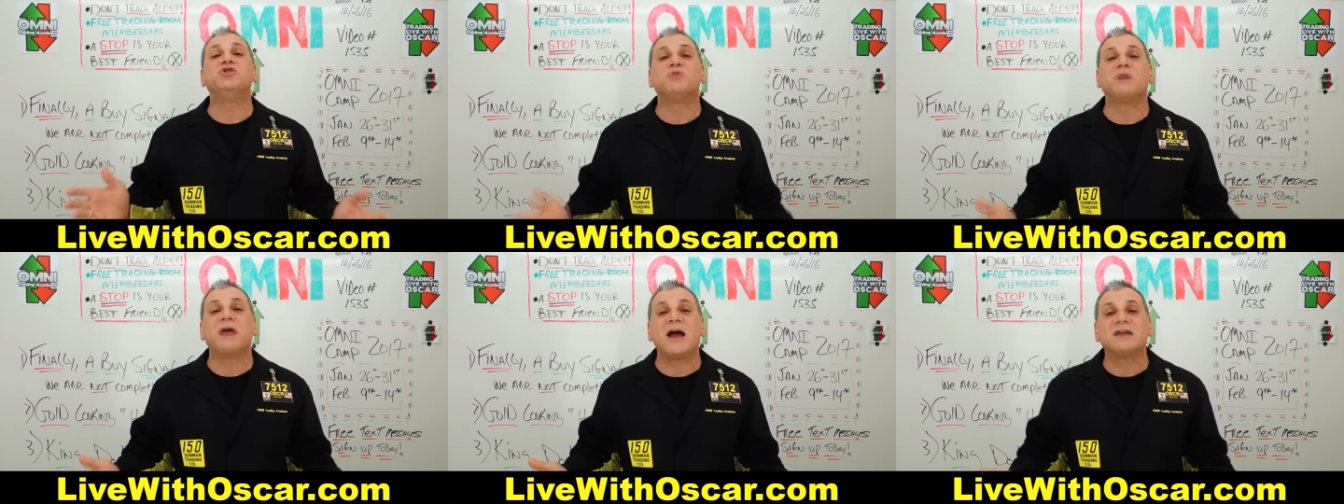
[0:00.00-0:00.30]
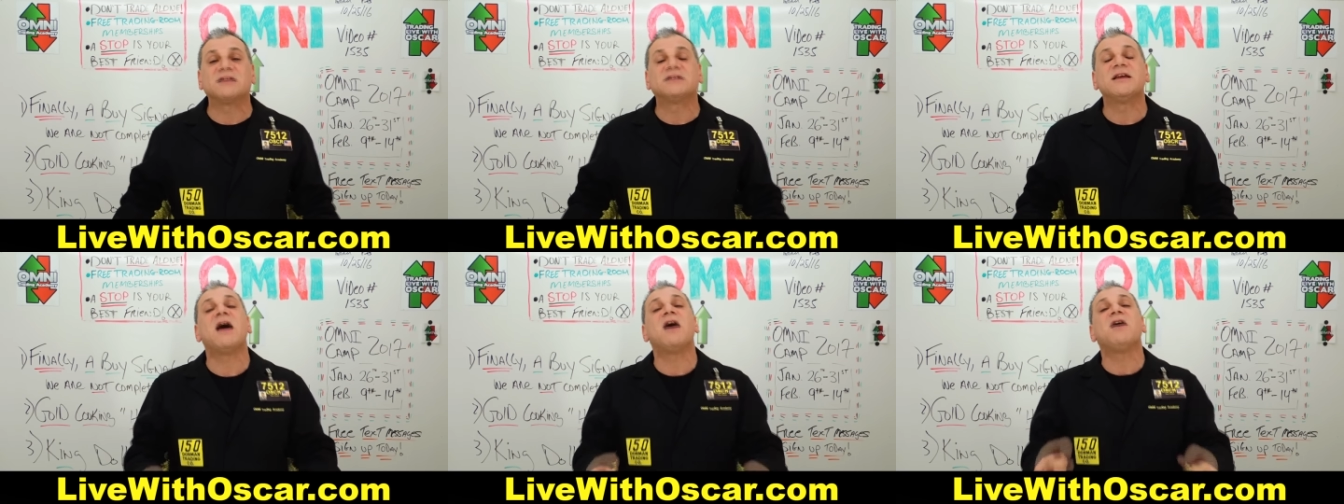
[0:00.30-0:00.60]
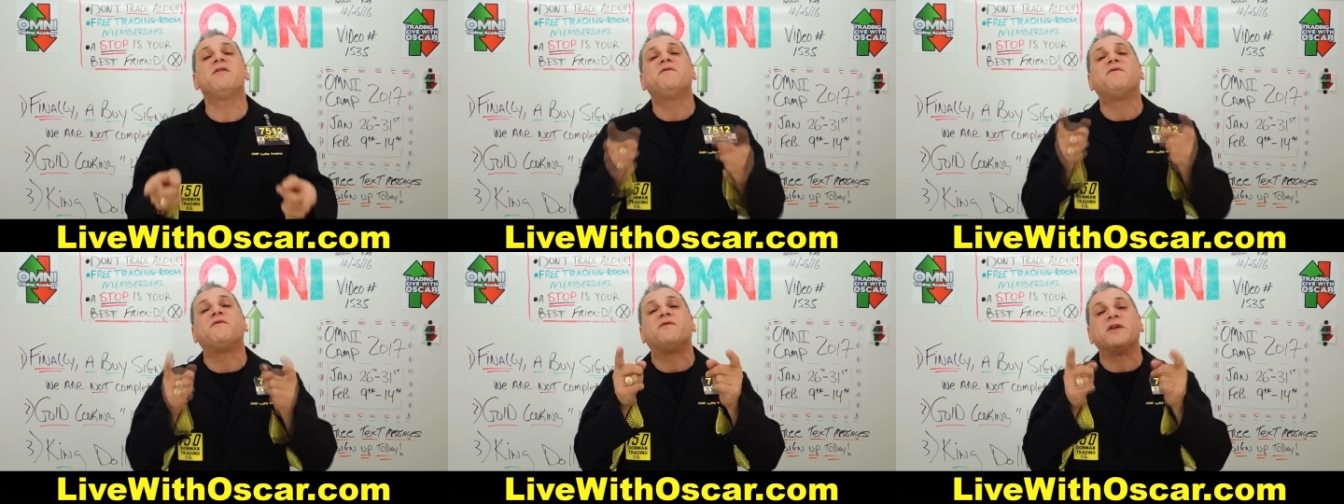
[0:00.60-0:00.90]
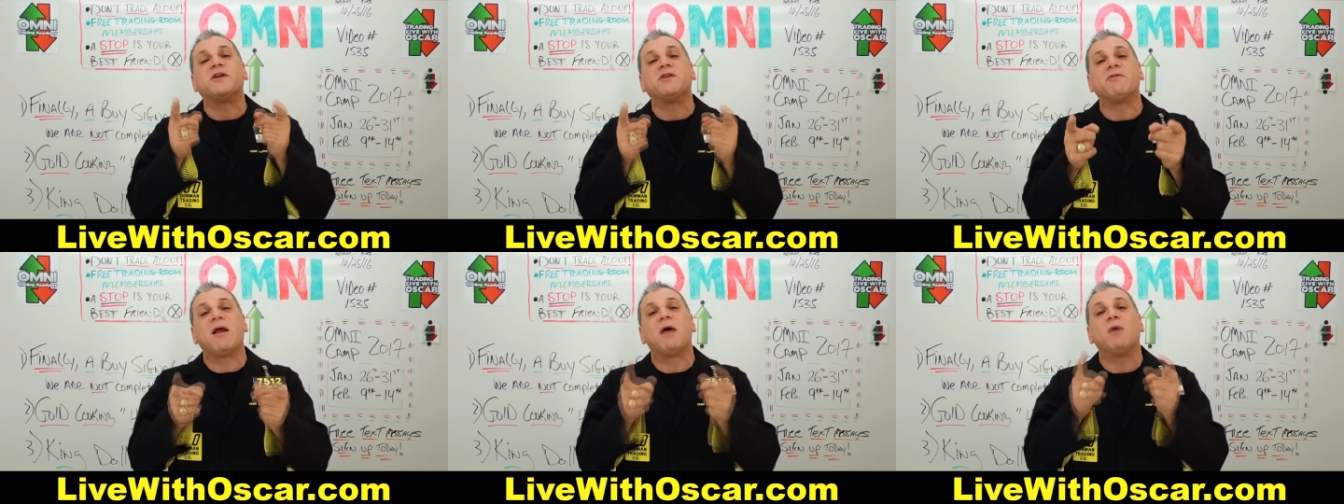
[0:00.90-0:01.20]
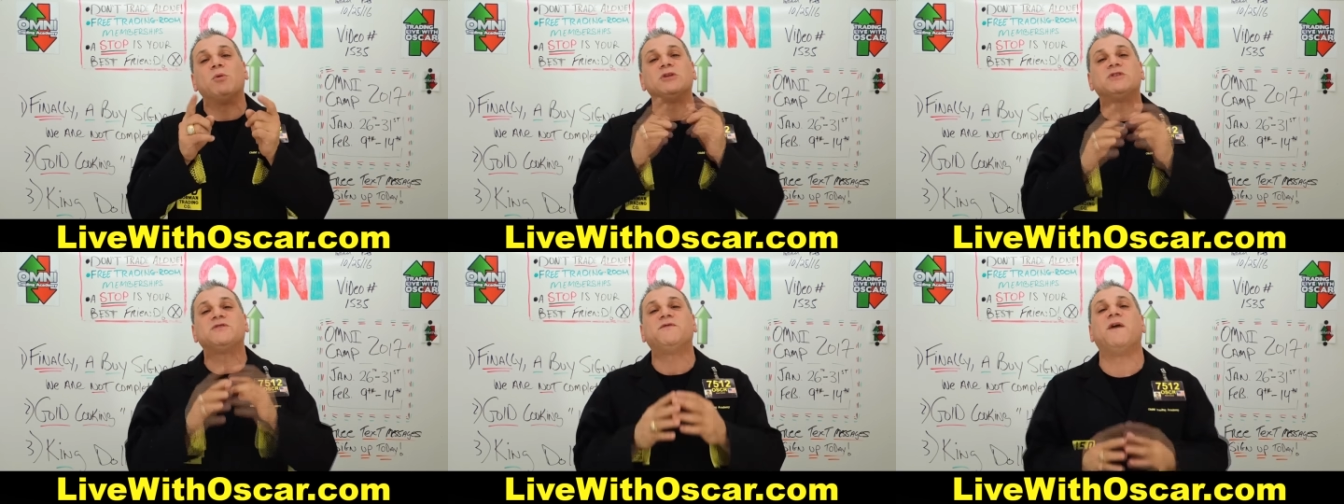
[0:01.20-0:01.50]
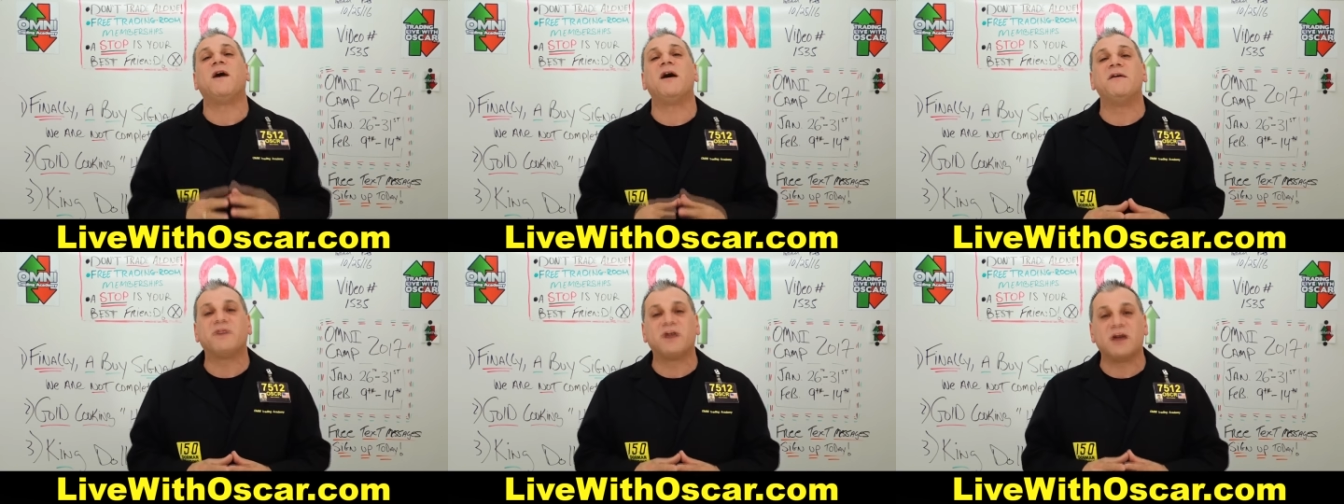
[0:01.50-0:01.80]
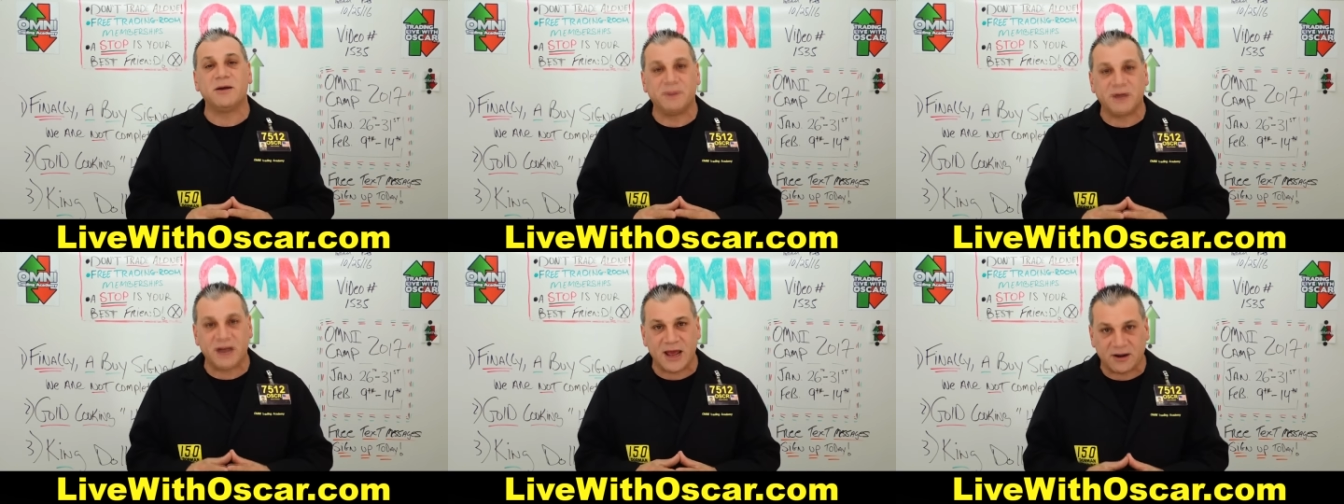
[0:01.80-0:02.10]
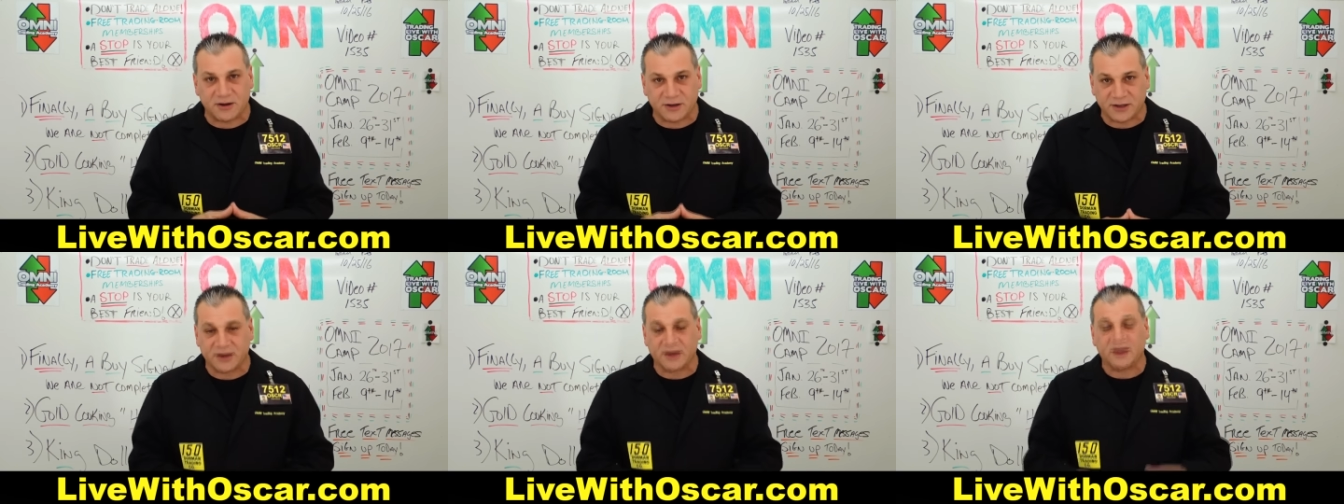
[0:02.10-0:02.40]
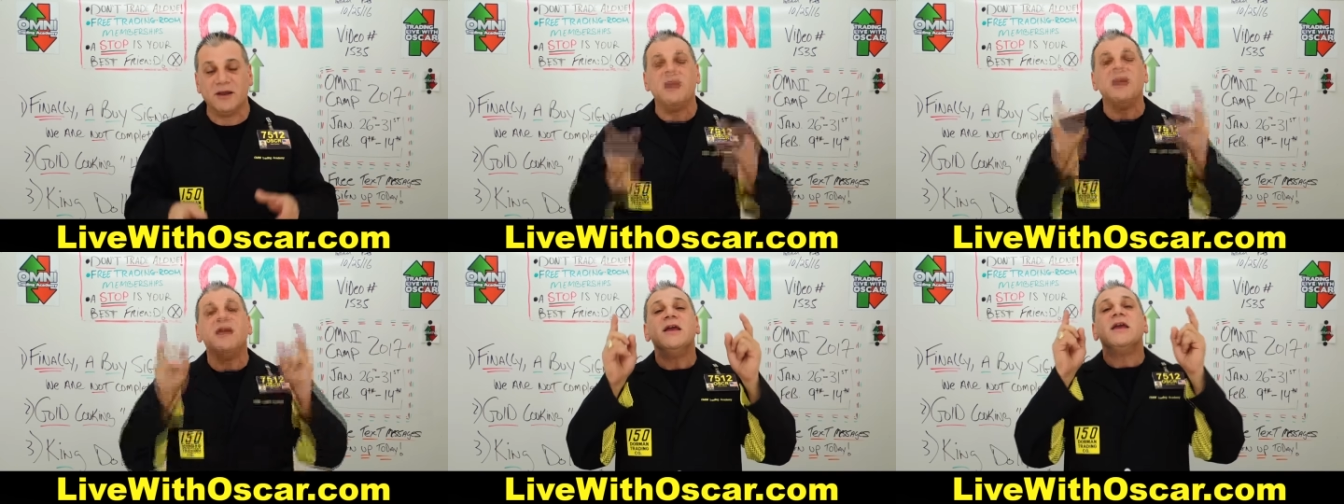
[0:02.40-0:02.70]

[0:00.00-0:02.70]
you guys out and figure out which five are coming out here.